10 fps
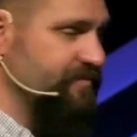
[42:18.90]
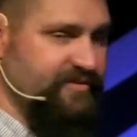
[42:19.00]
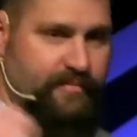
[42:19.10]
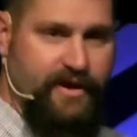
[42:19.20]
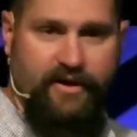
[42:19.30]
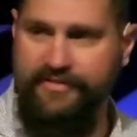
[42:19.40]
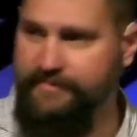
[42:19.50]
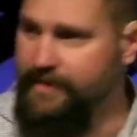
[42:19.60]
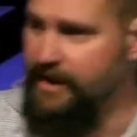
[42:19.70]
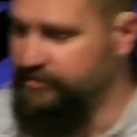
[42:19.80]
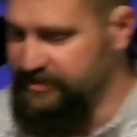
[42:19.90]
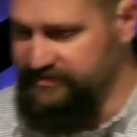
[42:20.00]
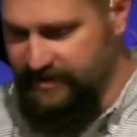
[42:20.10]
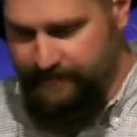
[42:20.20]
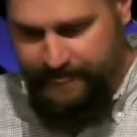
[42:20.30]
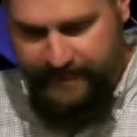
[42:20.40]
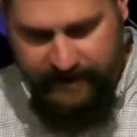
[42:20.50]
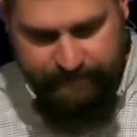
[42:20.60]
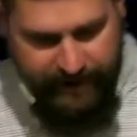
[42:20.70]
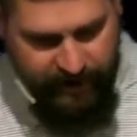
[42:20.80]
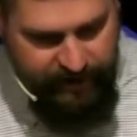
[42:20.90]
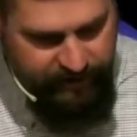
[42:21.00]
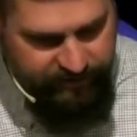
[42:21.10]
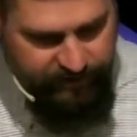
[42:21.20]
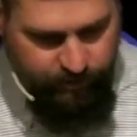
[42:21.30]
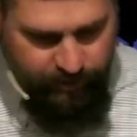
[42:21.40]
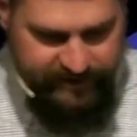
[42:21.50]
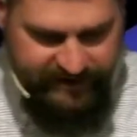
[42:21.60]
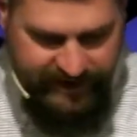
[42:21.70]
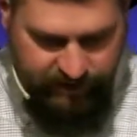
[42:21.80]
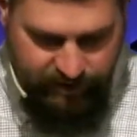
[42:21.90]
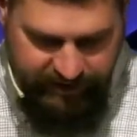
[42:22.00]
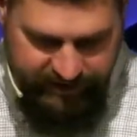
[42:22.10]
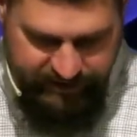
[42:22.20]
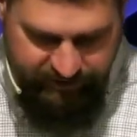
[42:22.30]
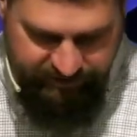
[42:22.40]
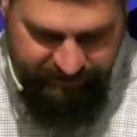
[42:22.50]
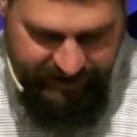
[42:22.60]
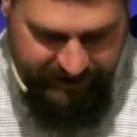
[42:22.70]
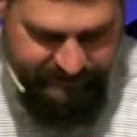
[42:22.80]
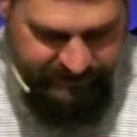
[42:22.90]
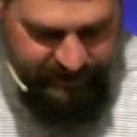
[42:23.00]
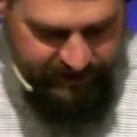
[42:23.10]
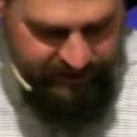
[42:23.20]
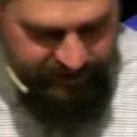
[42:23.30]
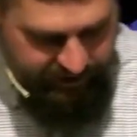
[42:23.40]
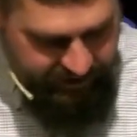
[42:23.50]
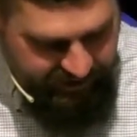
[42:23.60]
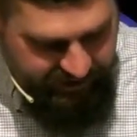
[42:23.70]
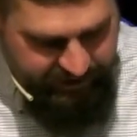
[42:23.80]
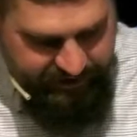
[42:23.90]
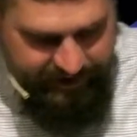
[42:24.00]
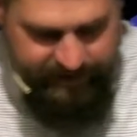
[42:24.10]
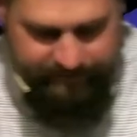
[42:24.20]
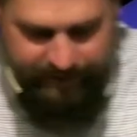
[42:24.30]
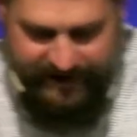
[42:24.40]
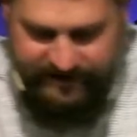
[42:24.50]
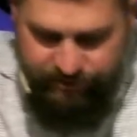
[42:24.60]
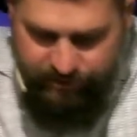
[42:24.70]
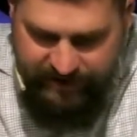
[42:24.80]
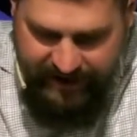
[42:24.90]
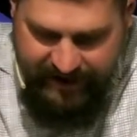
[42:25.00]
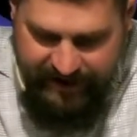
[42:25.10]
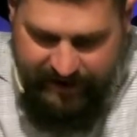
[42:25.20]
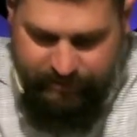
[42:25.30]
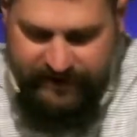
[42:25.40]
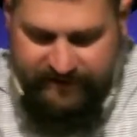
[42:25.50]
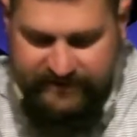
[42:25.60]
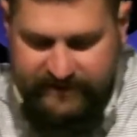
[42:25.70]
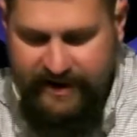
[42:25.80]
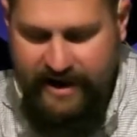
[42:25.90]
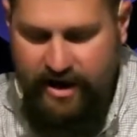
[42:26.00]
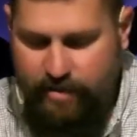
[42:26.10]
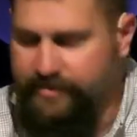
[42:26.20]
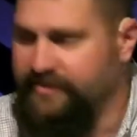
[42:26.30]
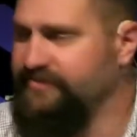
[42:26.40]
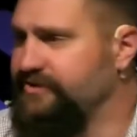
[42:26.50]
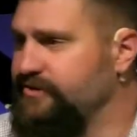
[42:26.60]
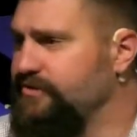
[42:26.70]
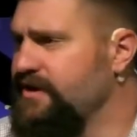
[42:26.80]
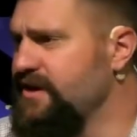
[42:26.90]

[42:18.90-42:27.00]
up some healthy boundaries and barriers. So we're going to take a look at those things. Uh, and by doing that, I believe it's going to help us to